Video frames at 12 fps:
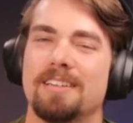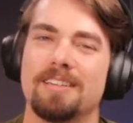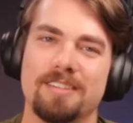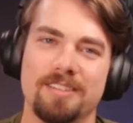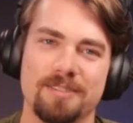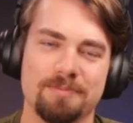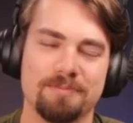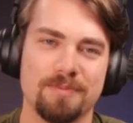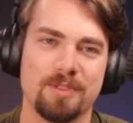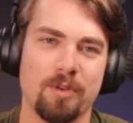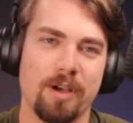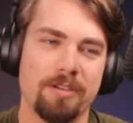
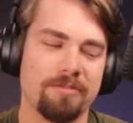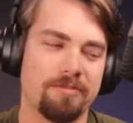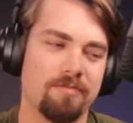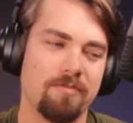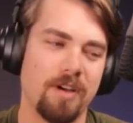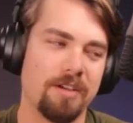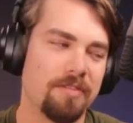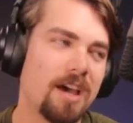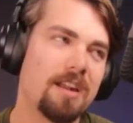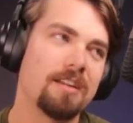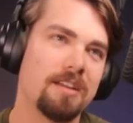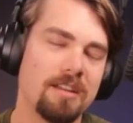So I've added